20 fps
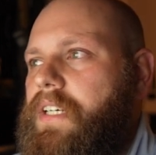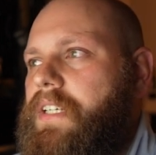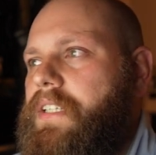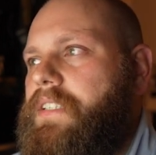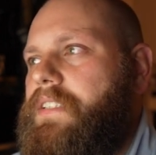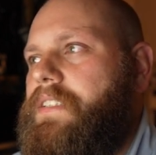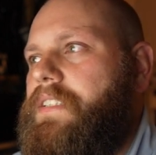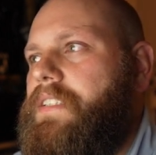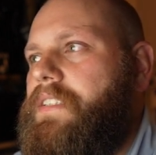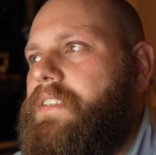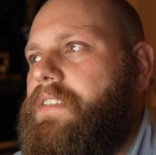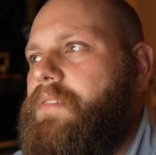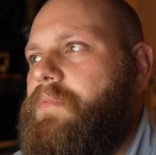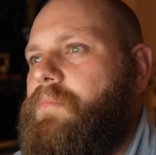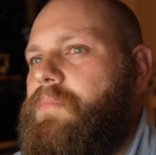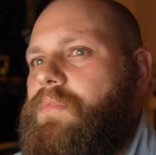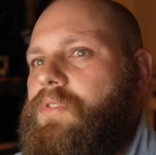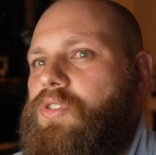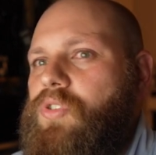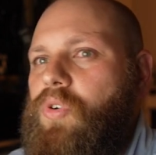
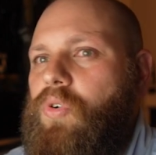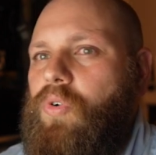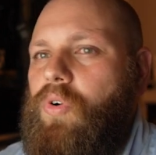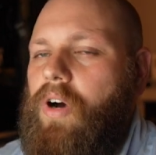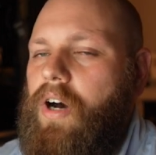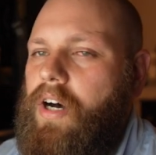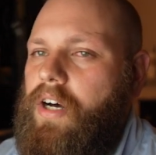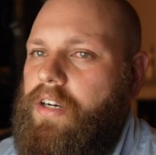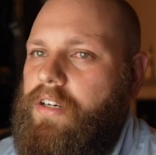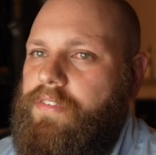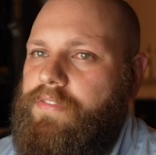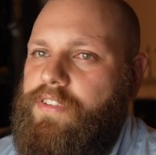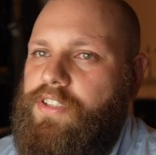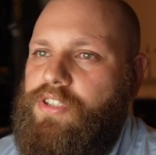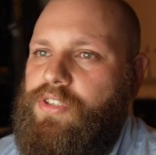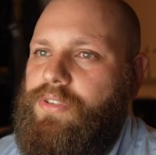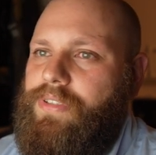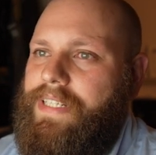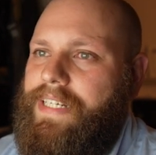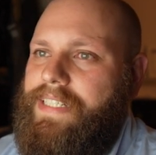systems or
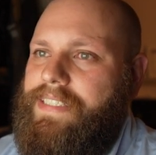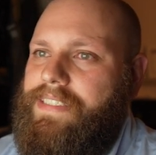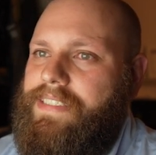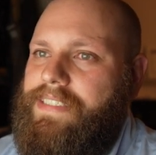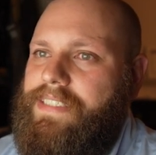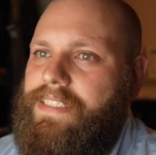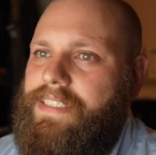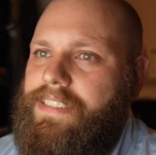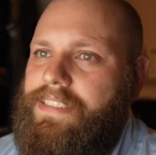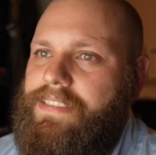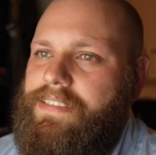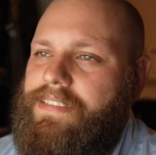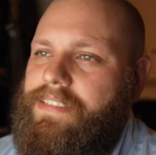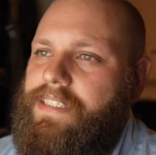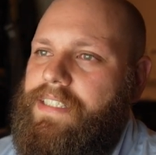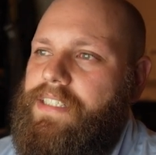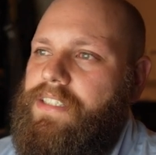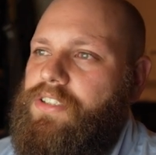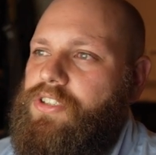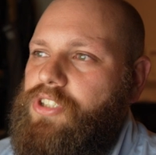artificial entities
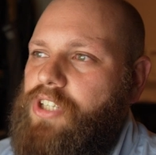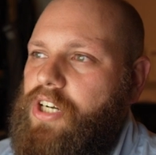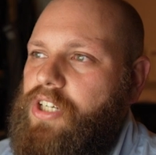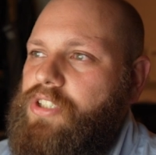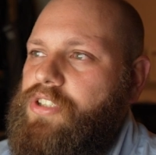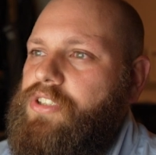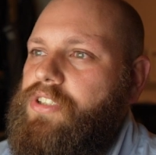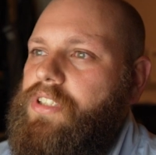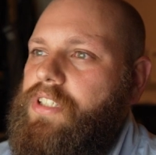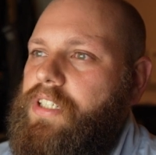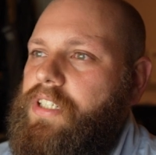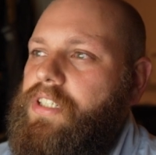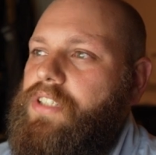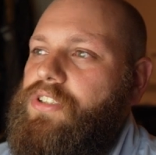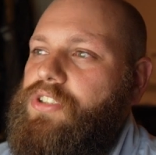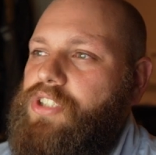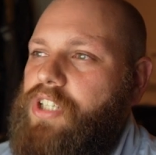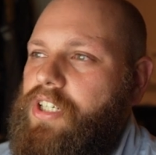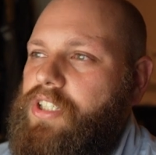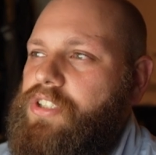in
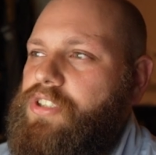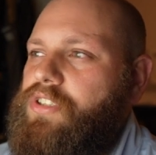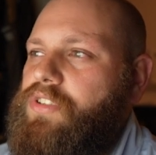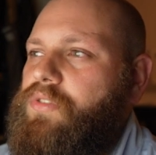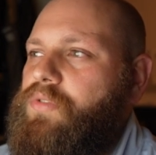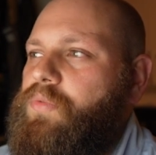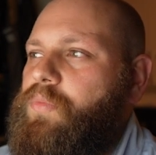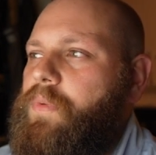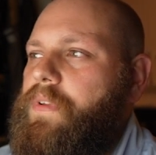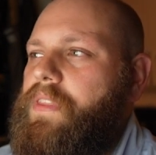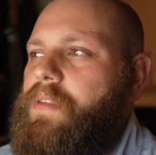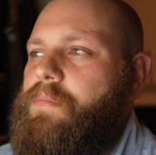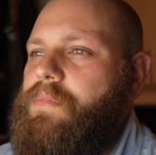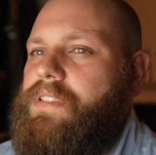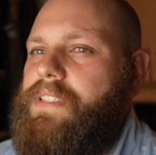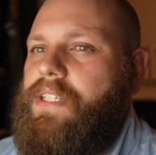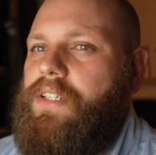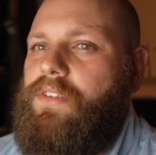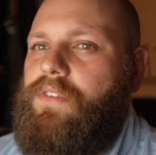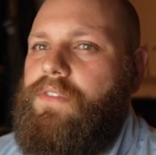conjunction with
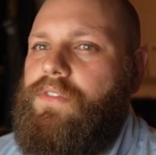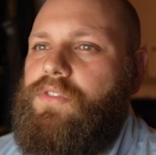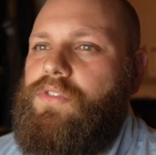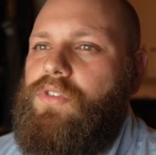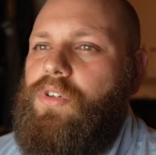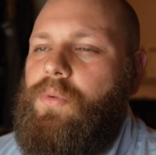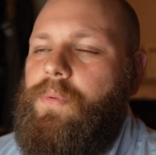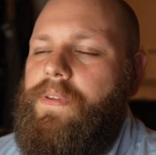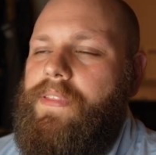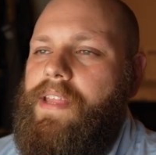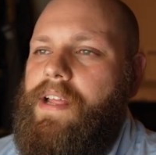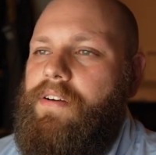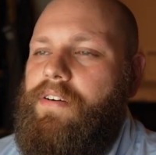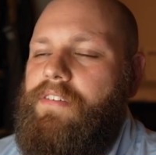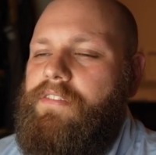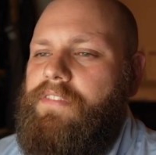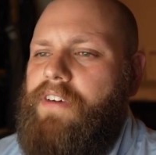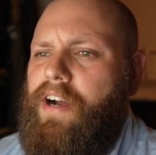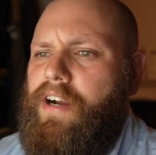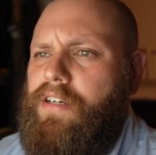themselves or with their
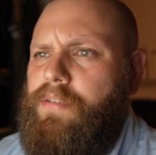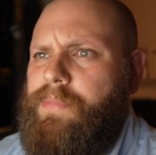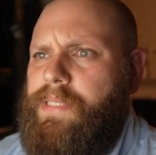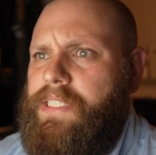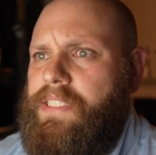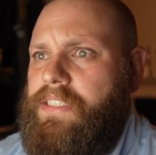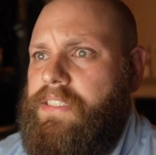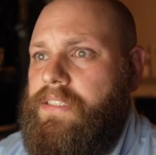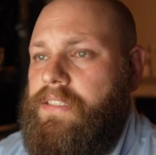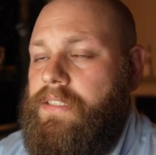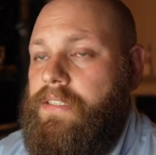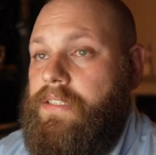environment.